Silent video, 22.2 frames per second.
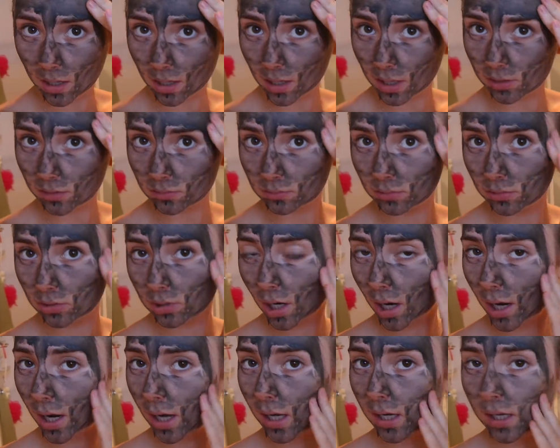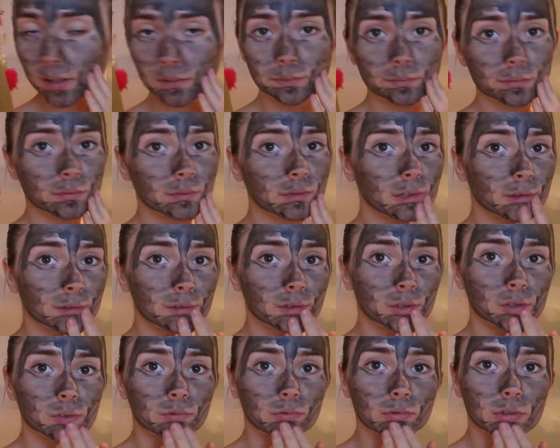it's all dry, it
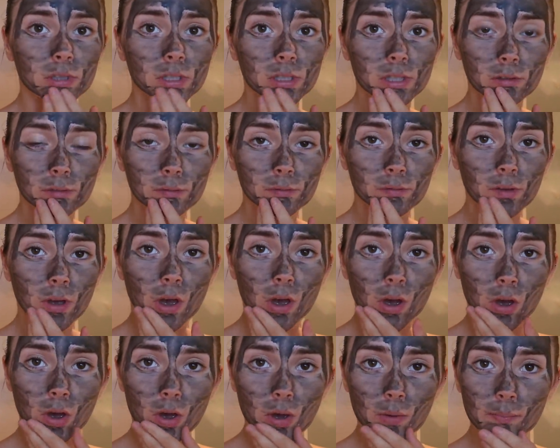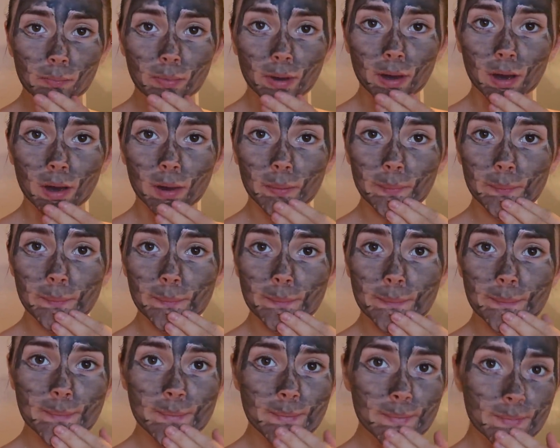feels really firm,
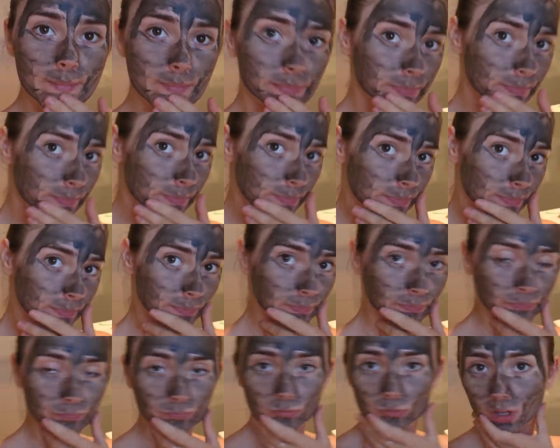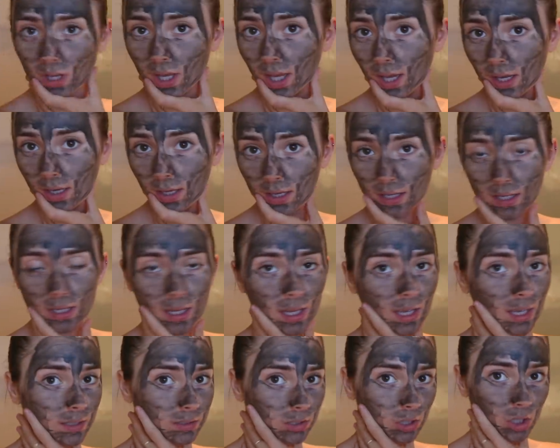um, and
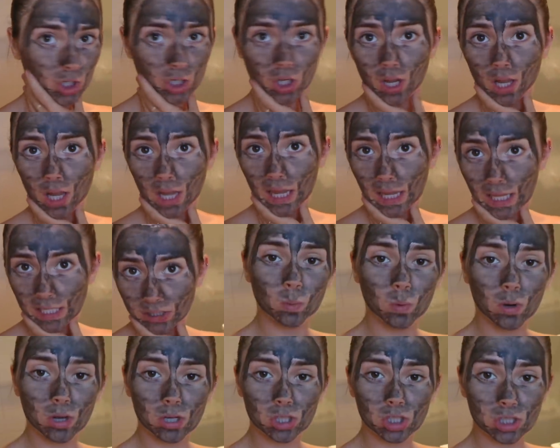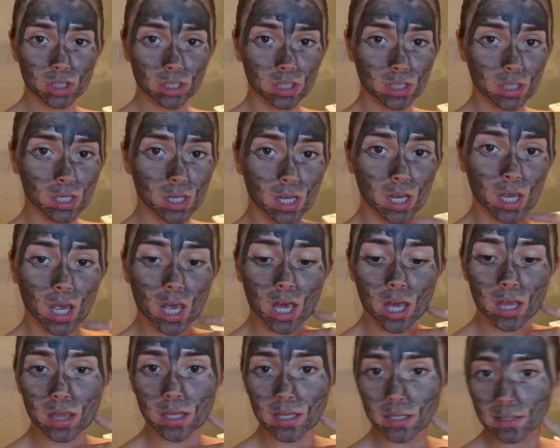yeah, so let's watch
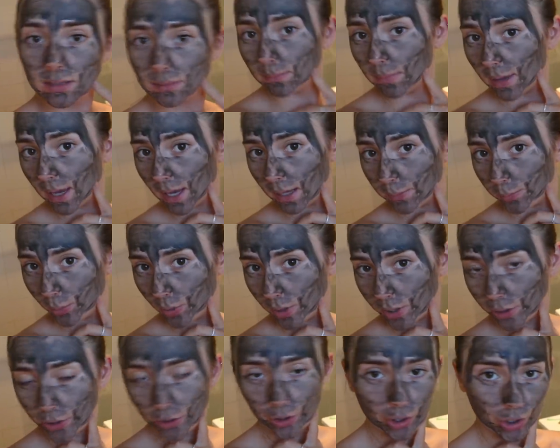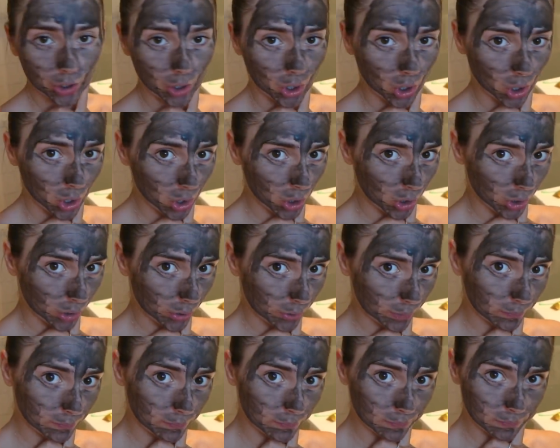this bad boy
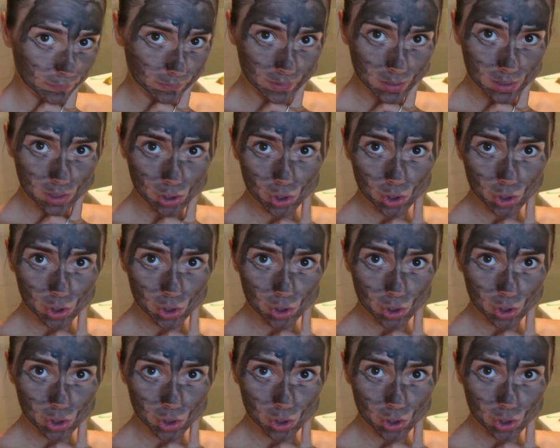off.